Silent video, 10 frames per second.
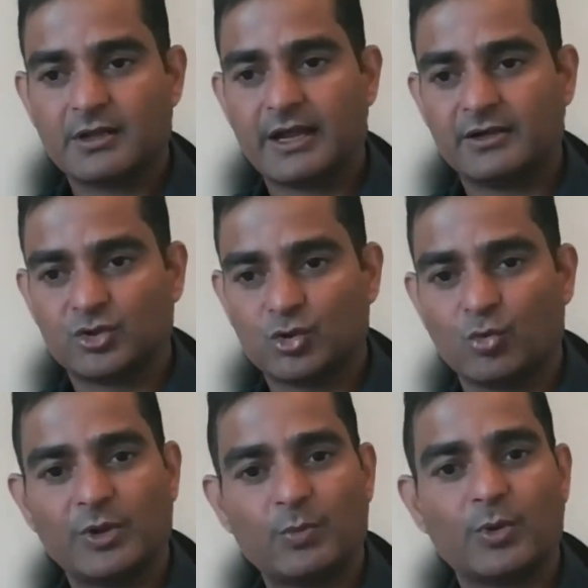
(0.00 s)
and
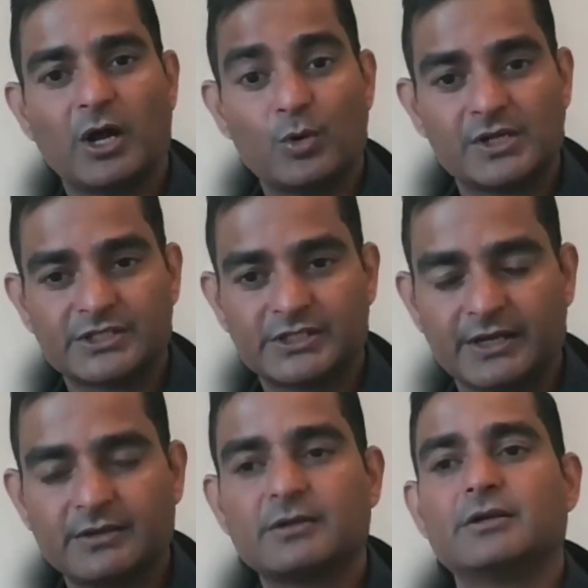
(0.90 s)
show people how it is
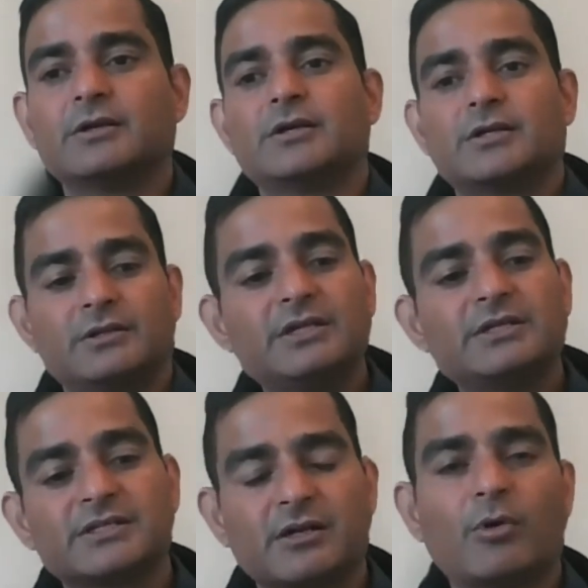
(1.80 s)
done.
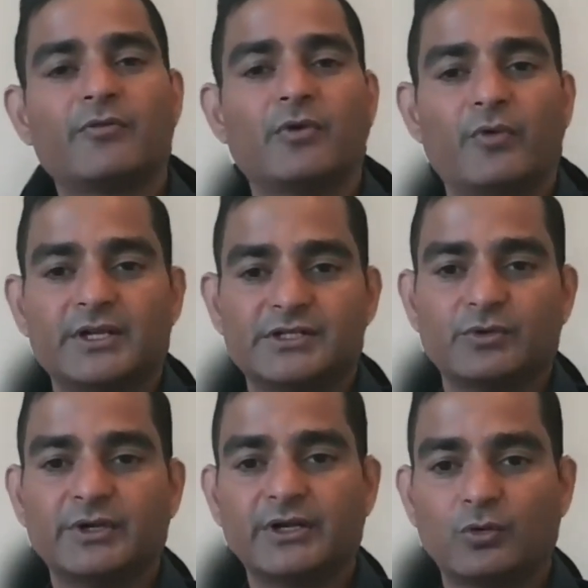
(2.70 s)
These are some of the ways
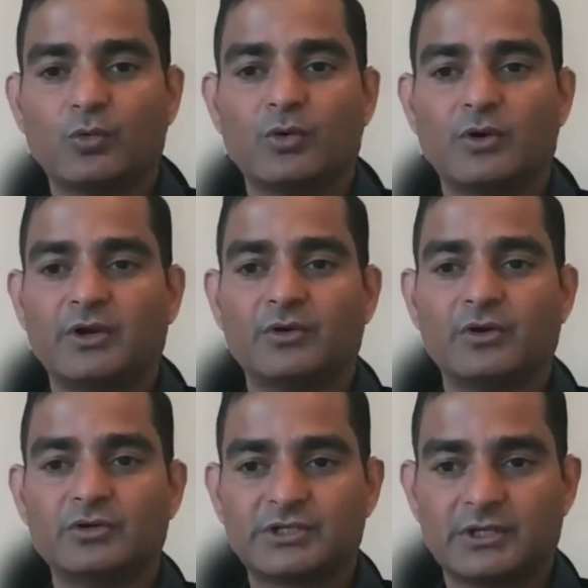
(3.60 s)
you need to
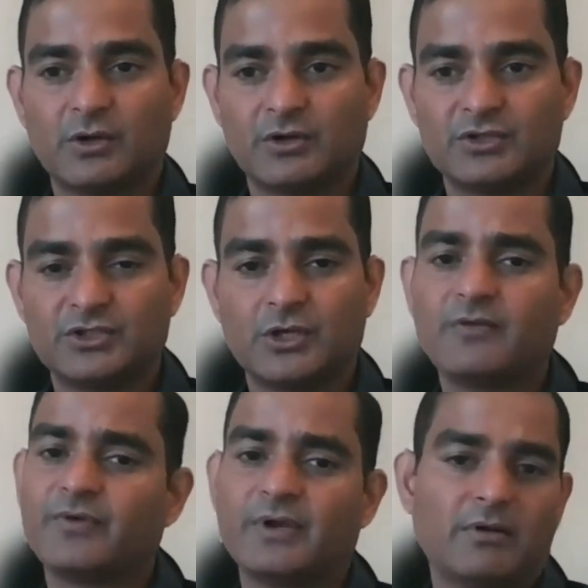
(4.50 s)
introduce technology,
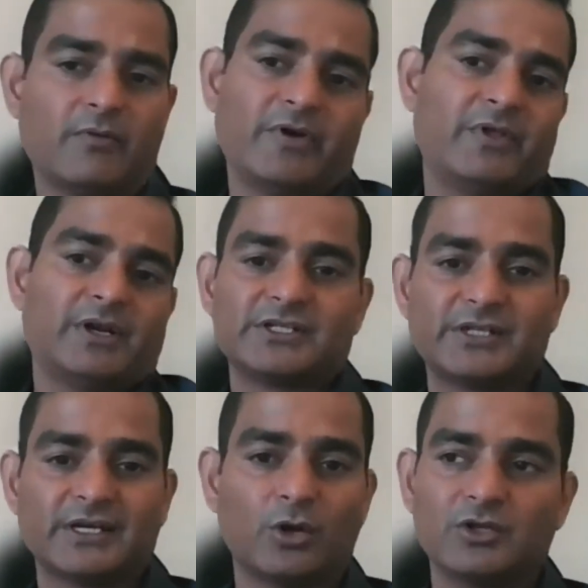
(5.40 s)
even whether it is
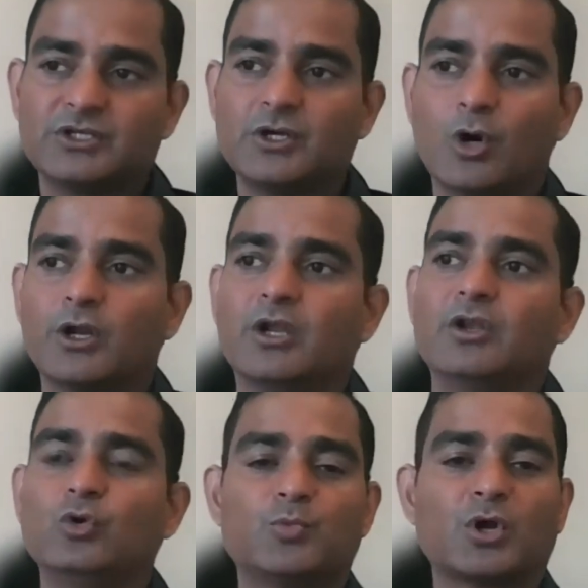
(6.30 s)
technology or a
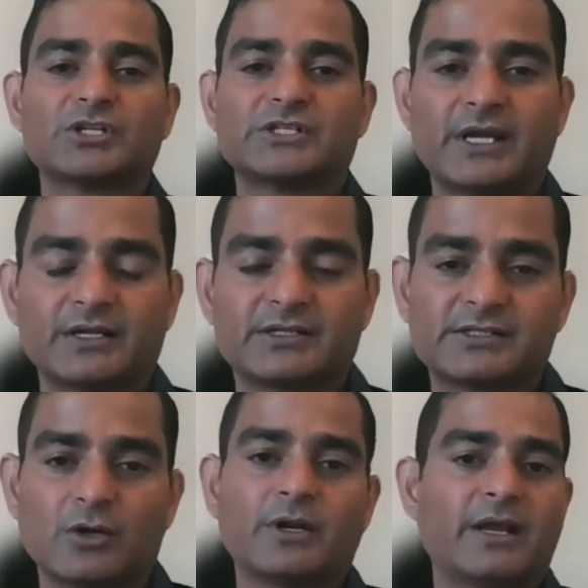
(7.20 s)
new
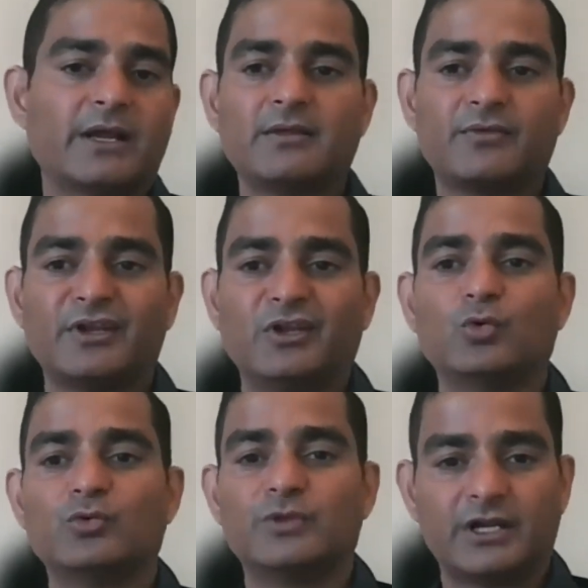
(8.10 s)
process or anything
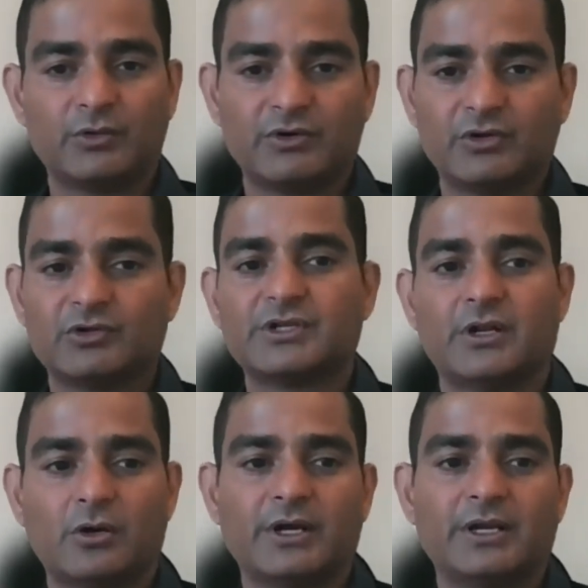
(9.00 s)
new that you introduce in
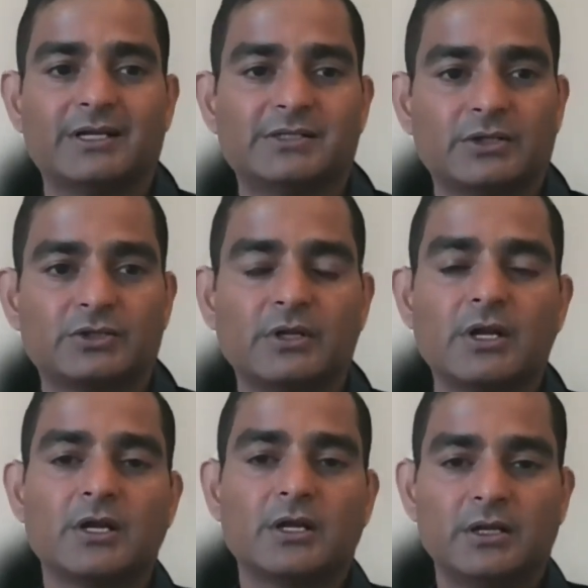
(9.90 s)
an organization
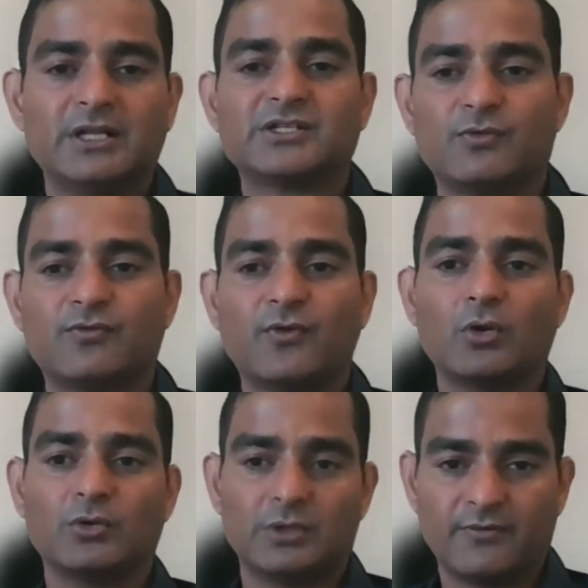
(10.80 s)
needs to
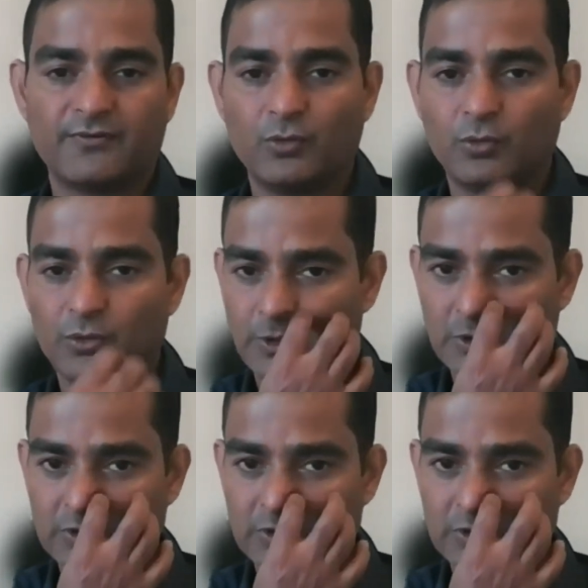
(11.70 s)
follow a few, you